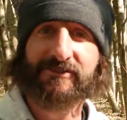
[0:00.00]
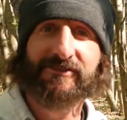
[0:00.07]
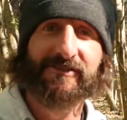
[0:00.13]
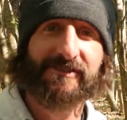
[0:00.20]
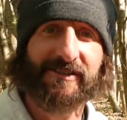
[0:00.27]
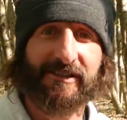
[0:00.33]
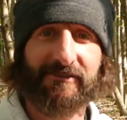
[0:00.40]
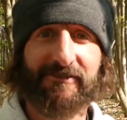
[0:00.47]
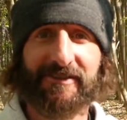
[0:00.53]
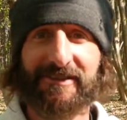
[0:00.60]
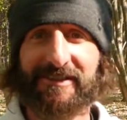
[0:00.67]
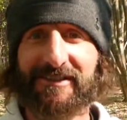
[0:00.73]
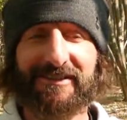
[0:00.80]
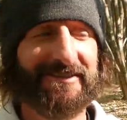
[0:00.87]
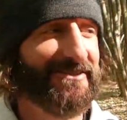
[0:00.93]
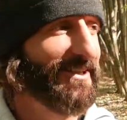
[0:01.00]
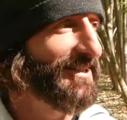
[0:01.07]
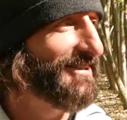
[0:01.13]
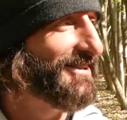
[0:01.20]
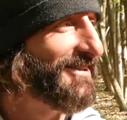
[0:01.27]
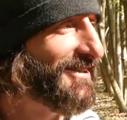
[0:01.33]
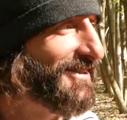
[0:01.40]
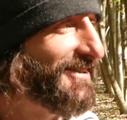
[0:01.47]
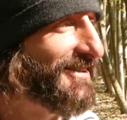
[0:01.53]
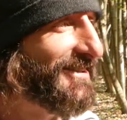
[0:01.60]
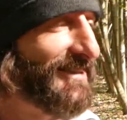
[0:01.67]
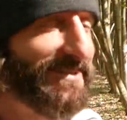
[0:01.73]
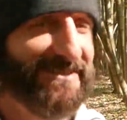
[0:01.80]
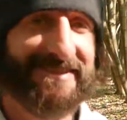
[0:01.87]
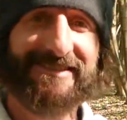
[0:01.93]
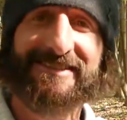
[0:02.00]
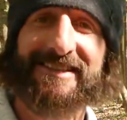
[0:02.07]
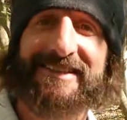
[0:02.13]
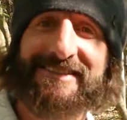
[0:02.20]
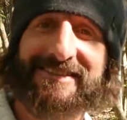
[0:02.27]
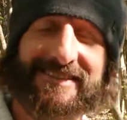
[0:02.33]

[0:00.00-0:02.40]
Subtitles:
Zaliv, right? As she says.